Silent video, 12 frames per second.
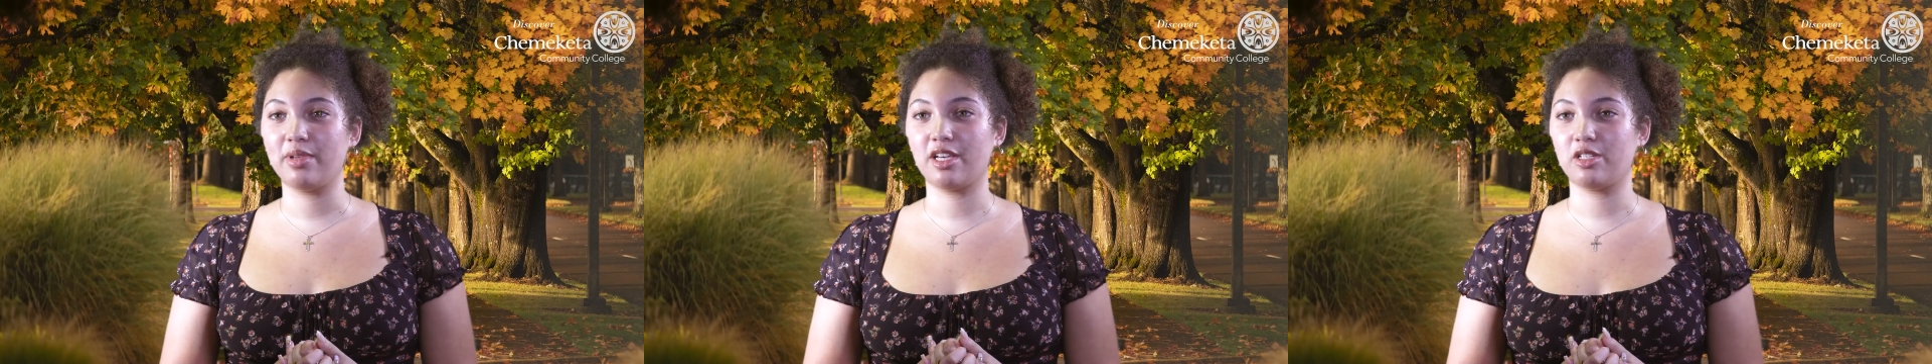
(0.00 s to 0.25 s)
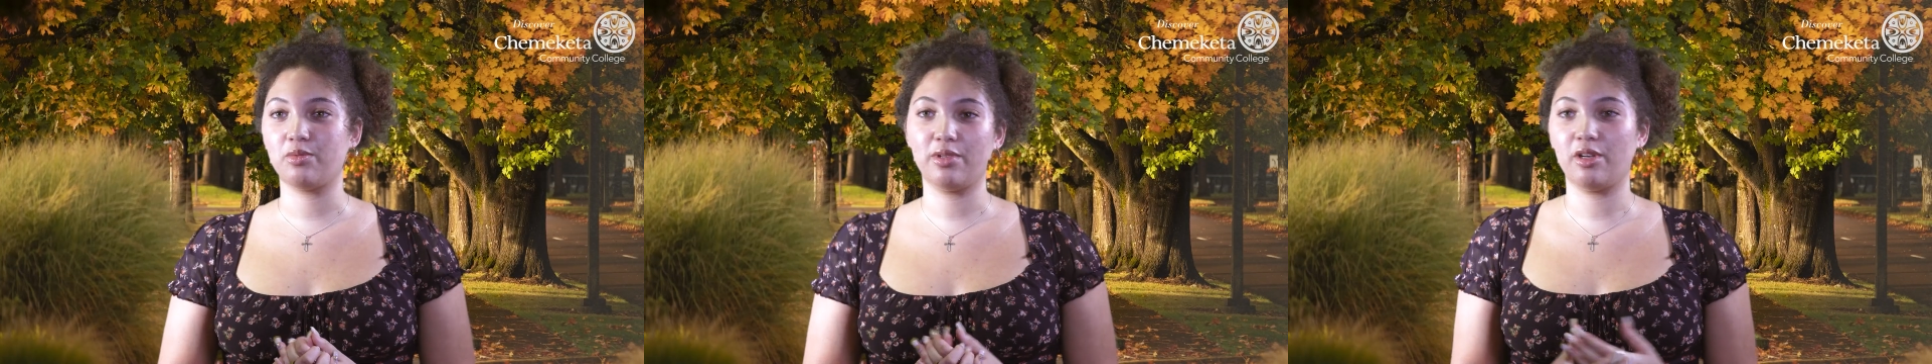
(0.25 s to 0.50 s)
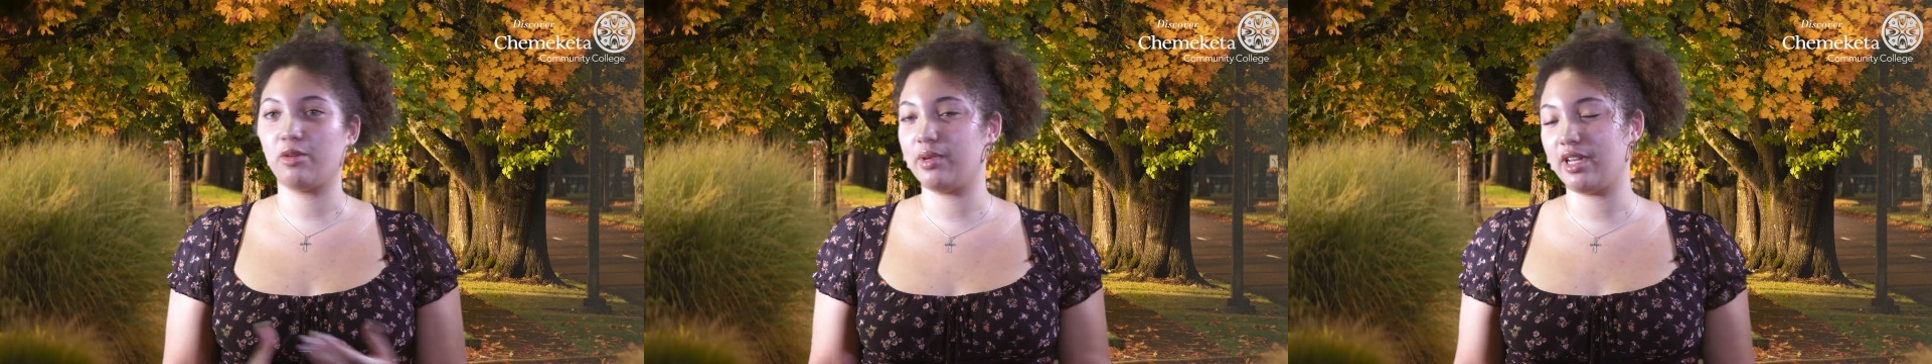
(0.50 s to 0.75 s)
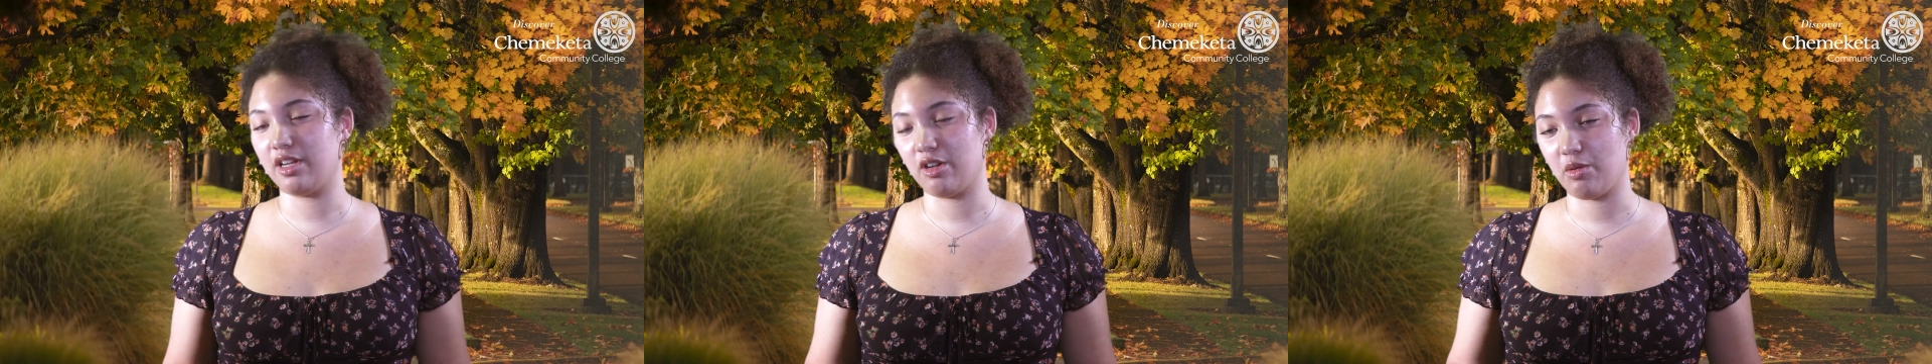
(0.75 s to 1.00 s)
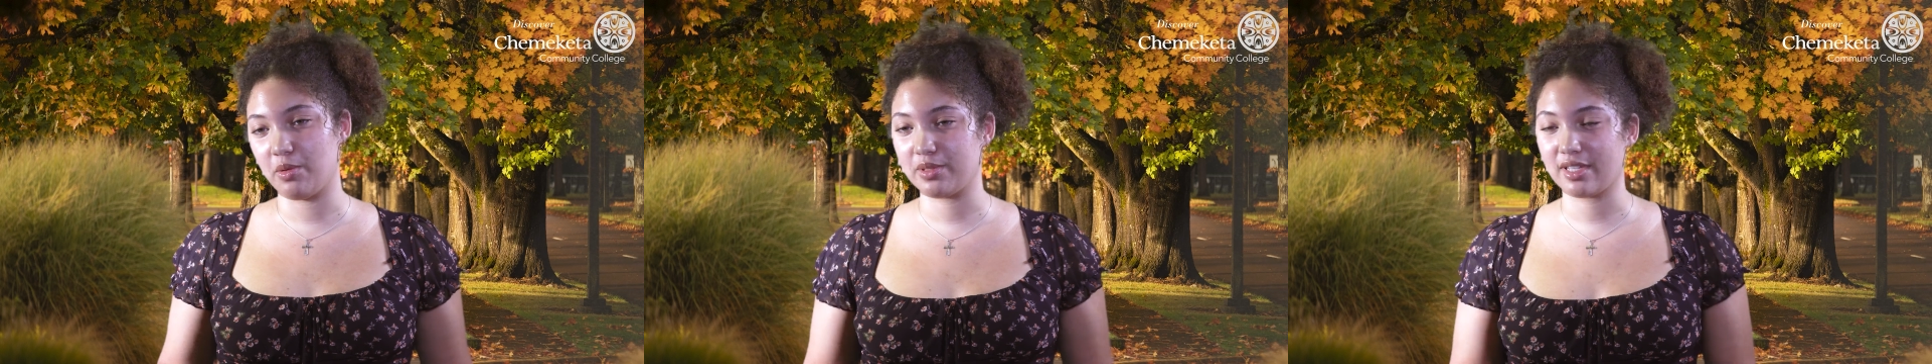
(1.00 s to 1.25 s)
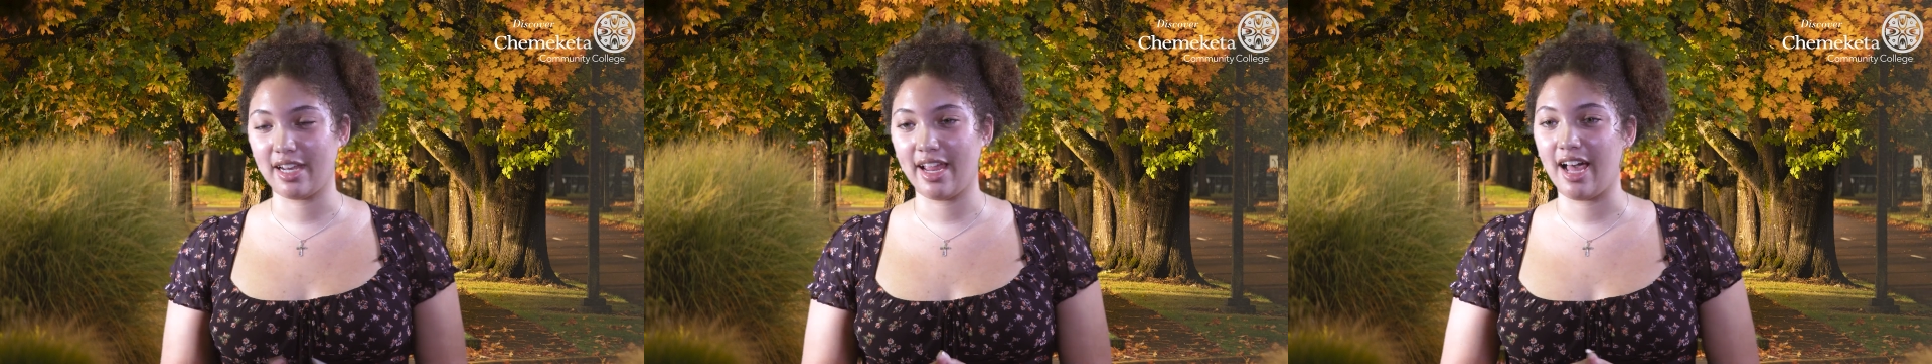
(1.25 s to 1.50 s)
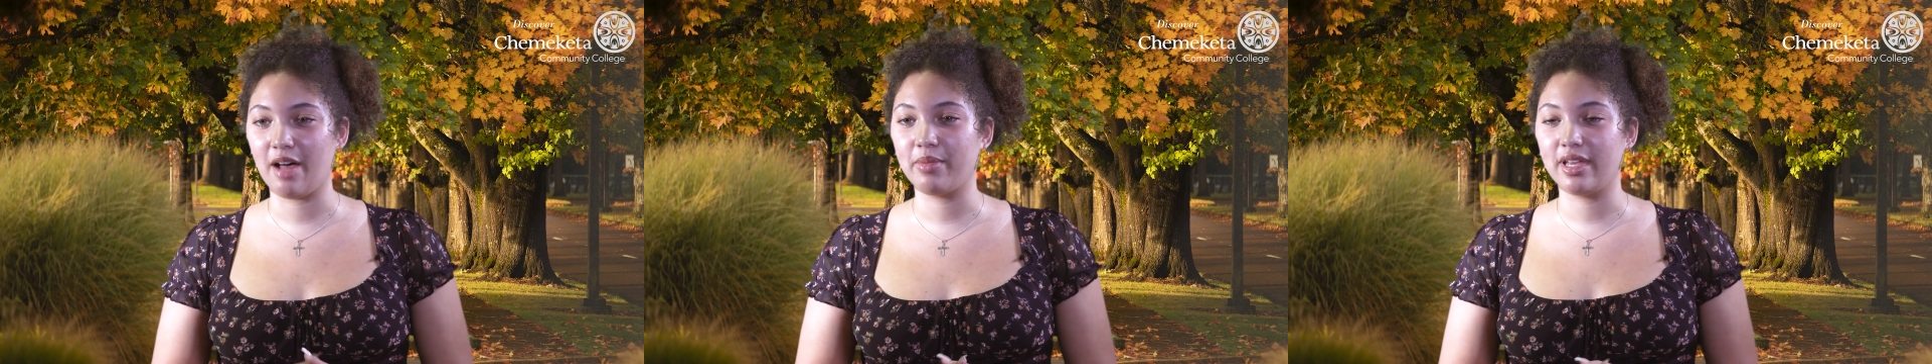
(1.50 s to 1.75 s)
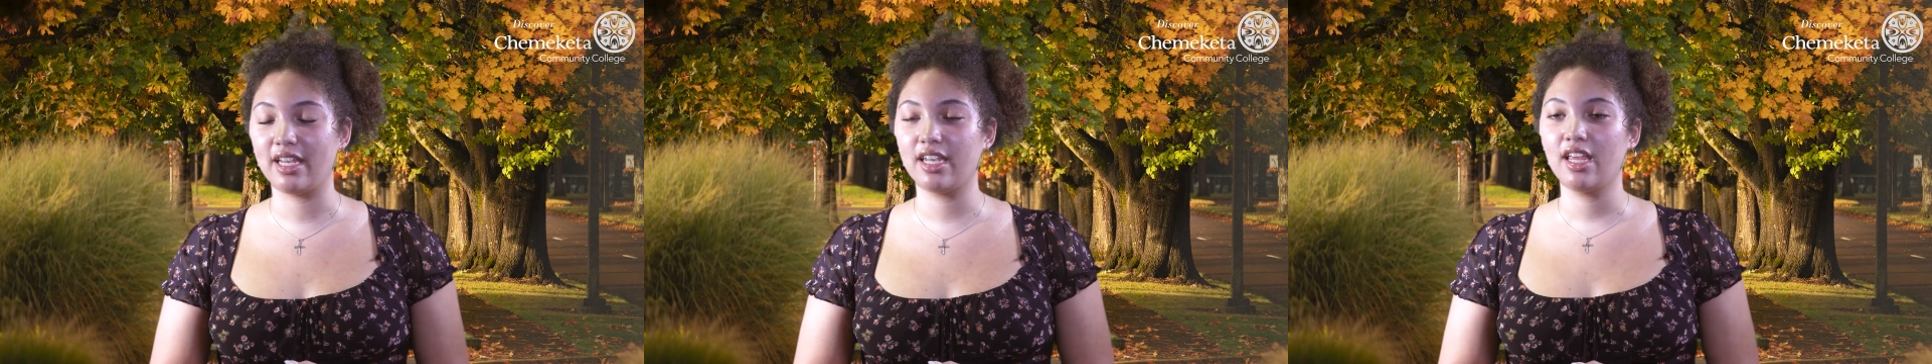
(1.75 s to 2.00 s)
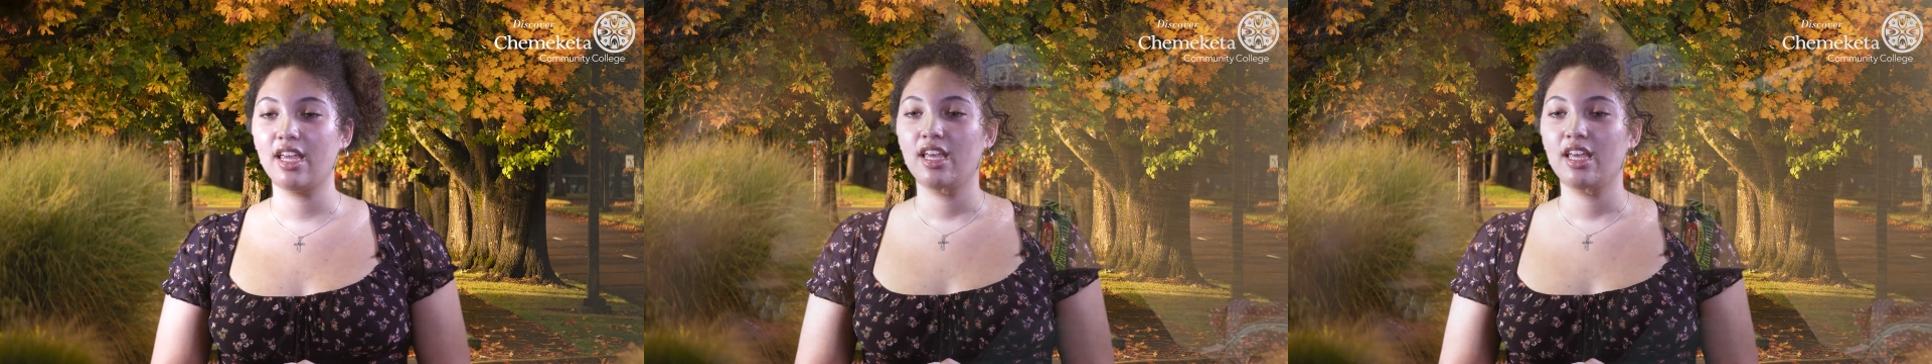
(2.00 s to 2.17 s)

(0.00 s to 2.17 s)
because we didn't know what was going to happen.